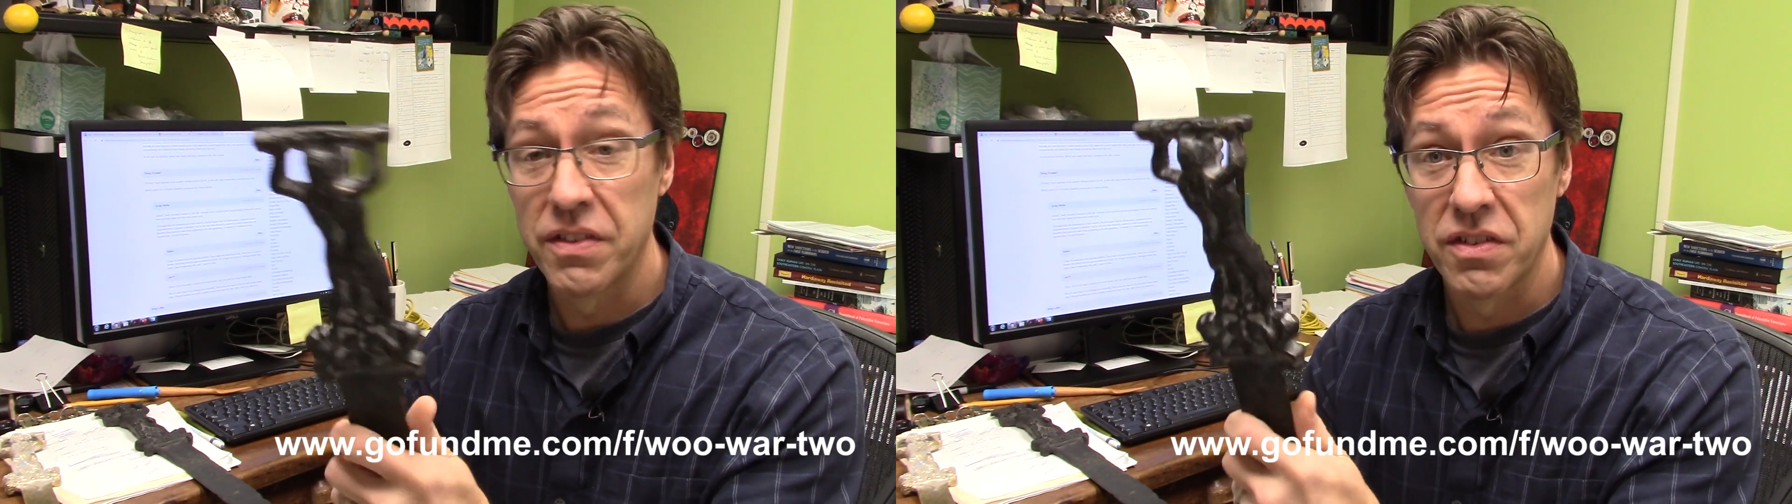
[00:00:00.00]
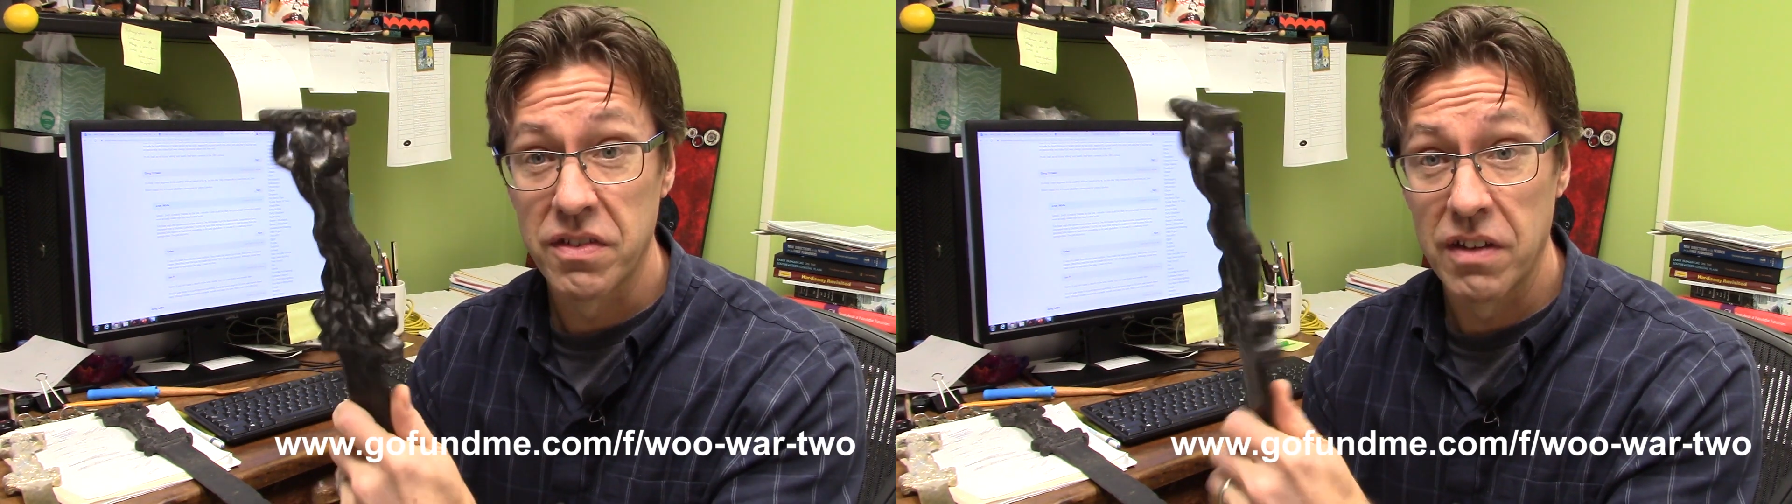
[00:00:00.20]

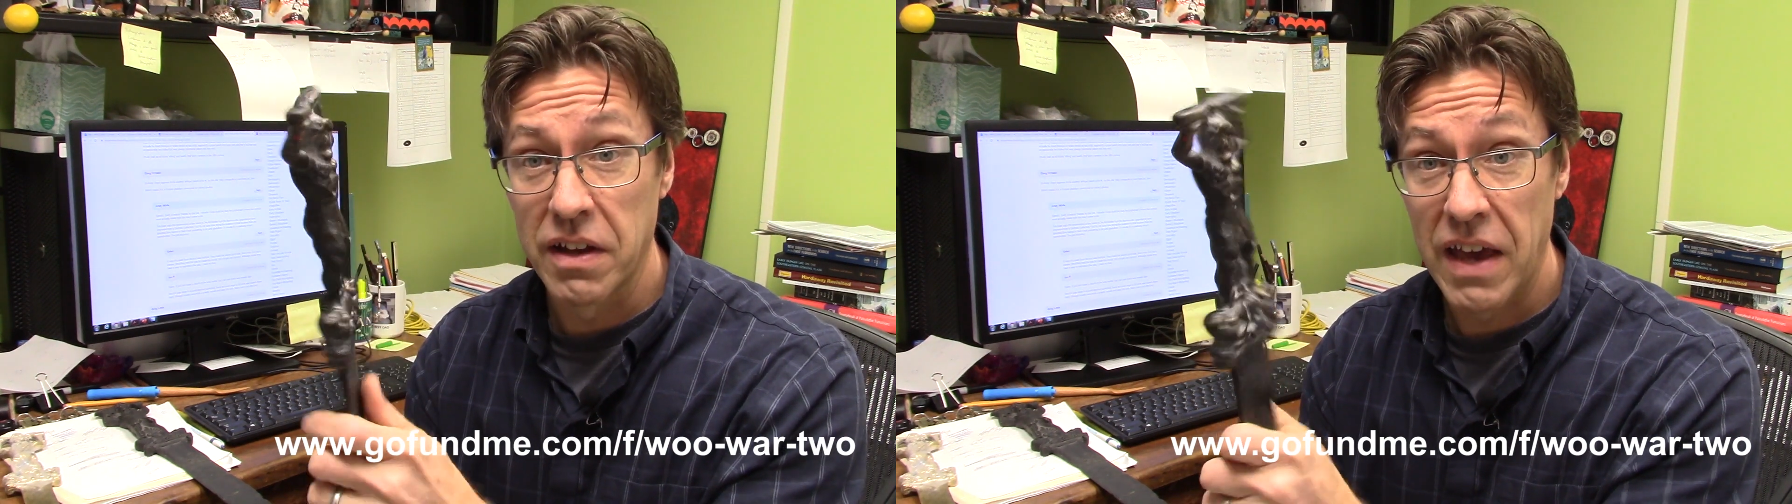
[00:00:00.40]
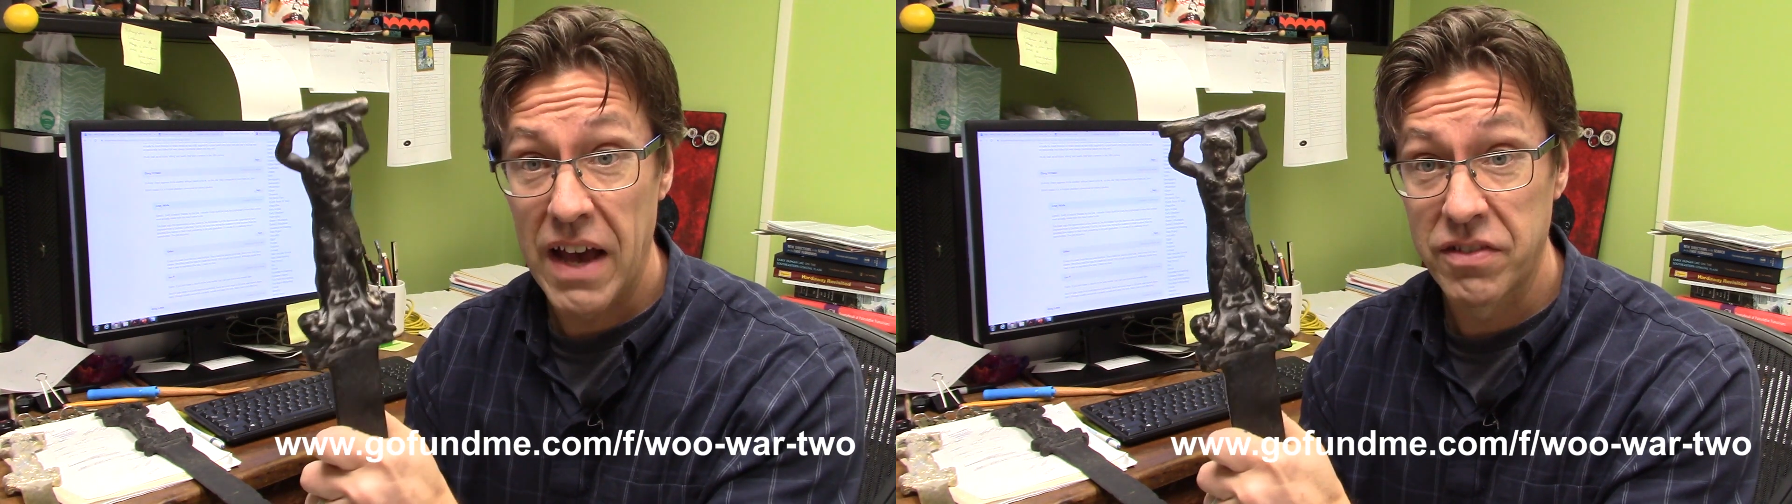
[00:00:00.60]
This is
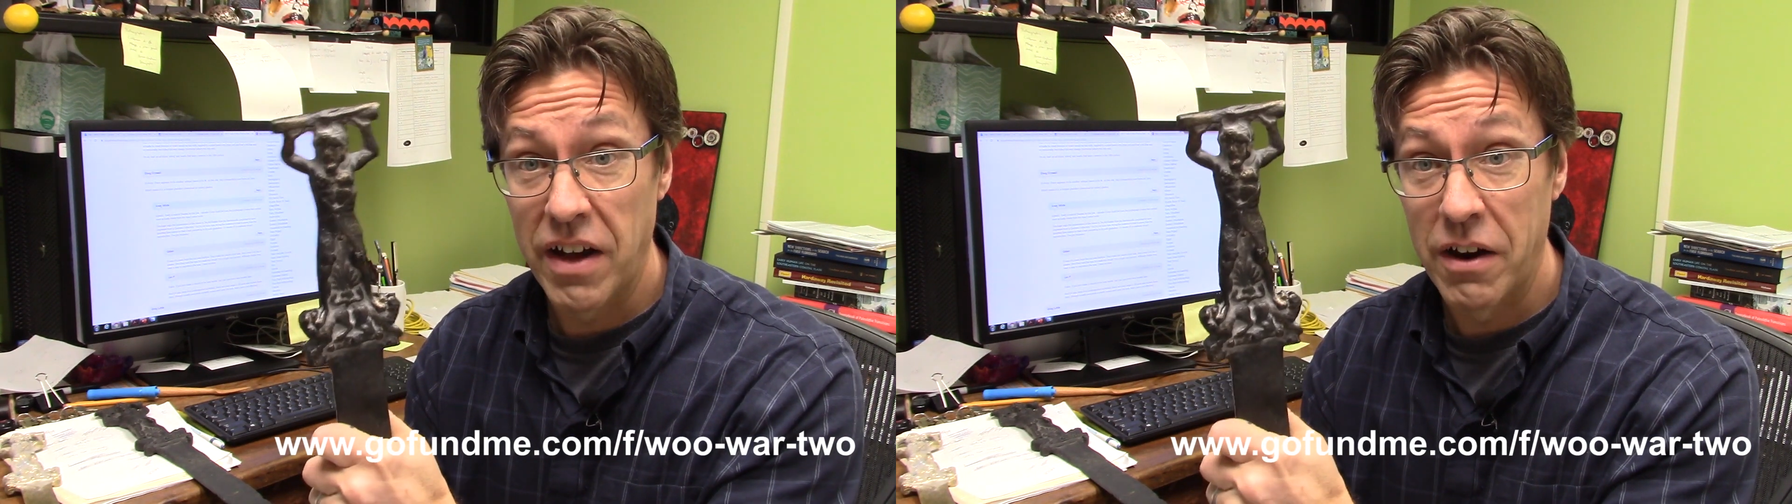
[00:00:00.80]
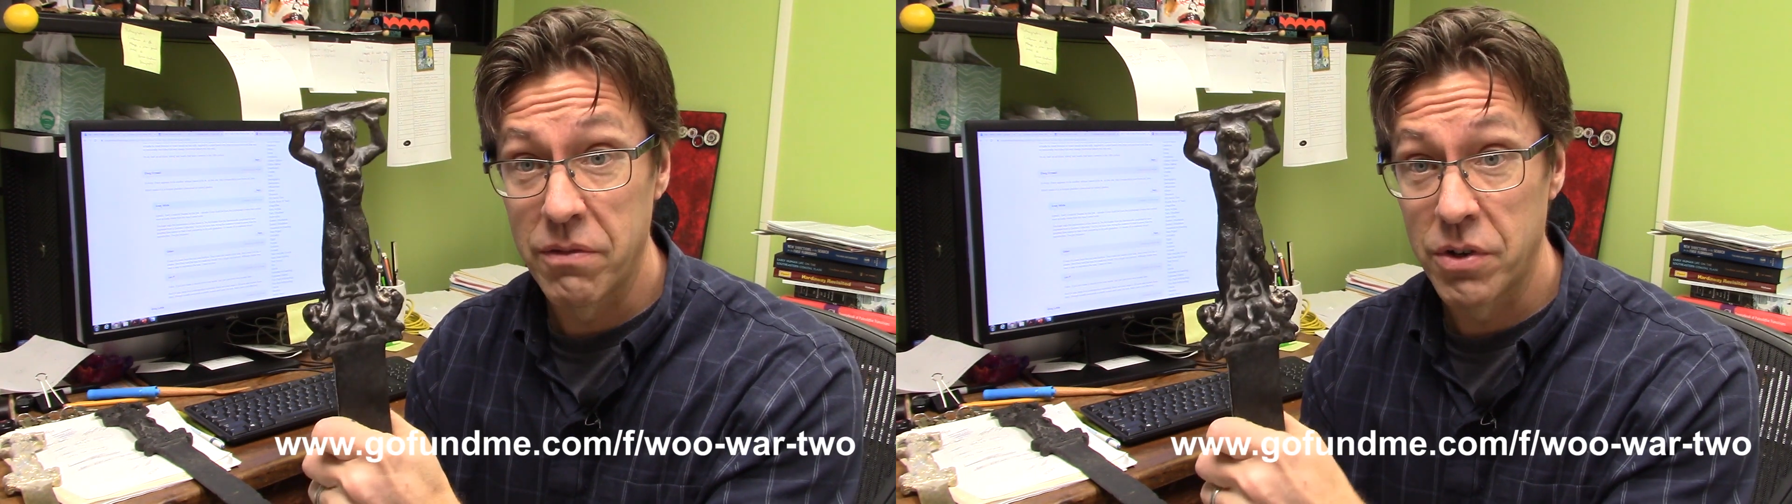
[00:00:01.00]
a cast
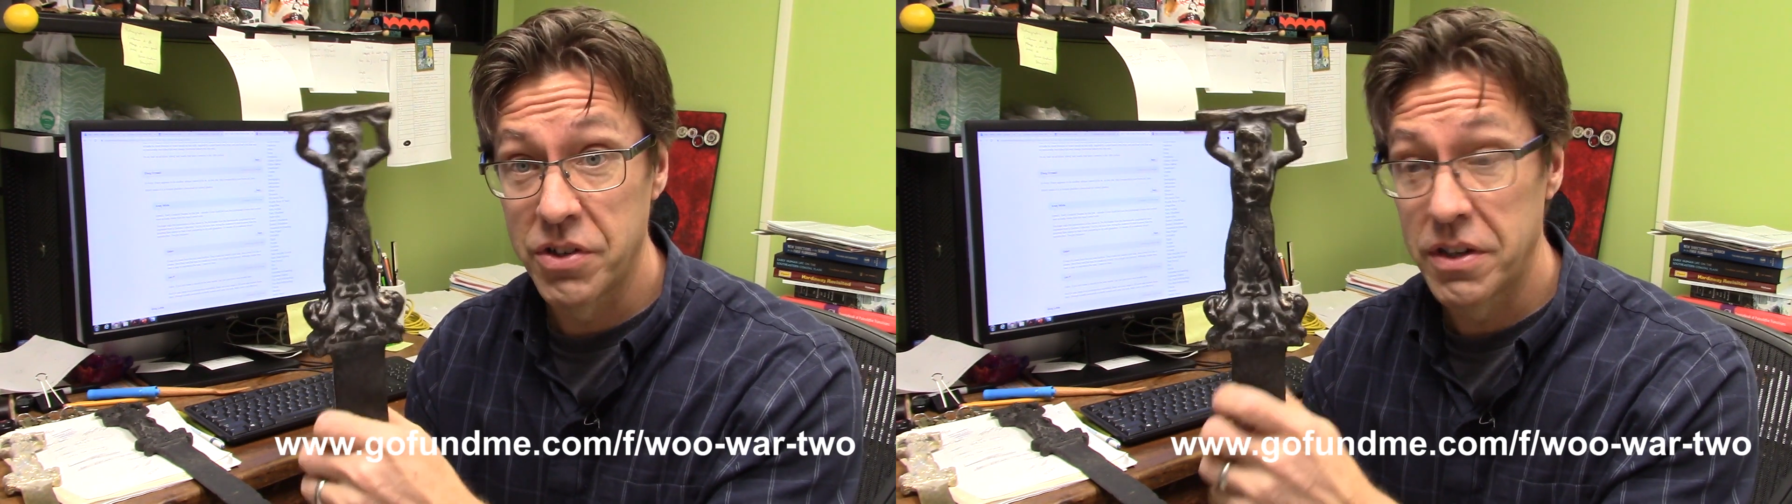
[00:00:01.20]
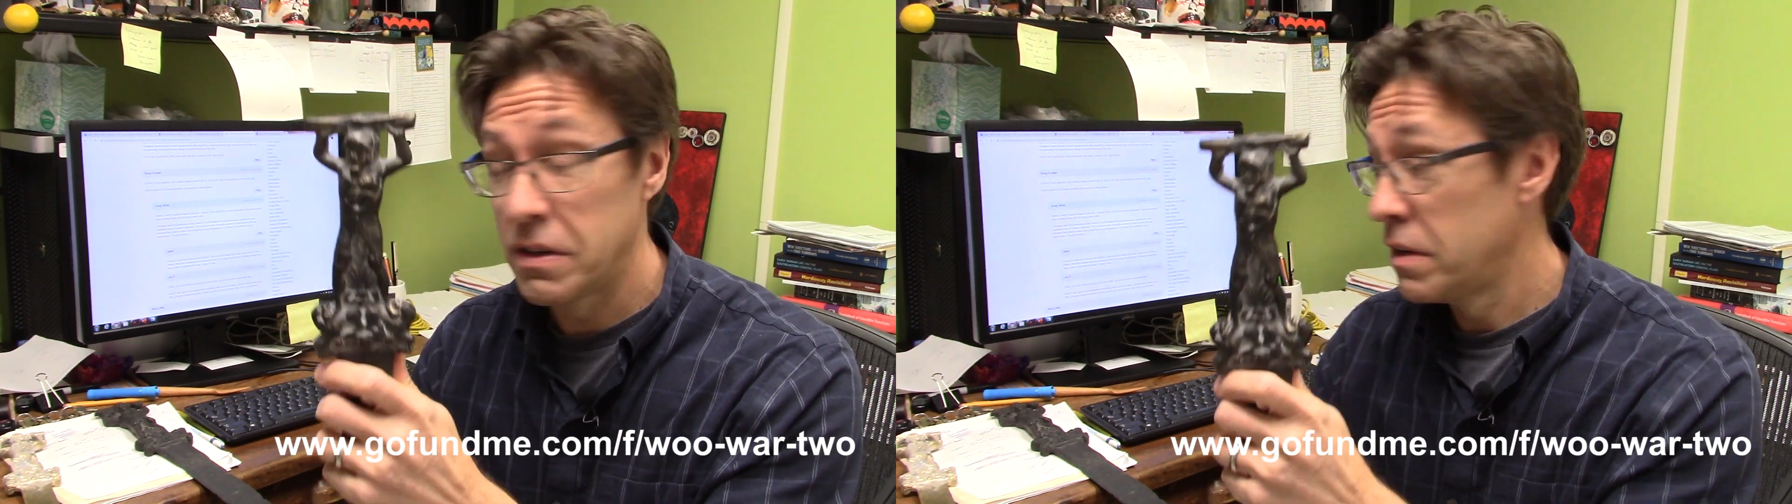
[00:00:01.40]
iron version.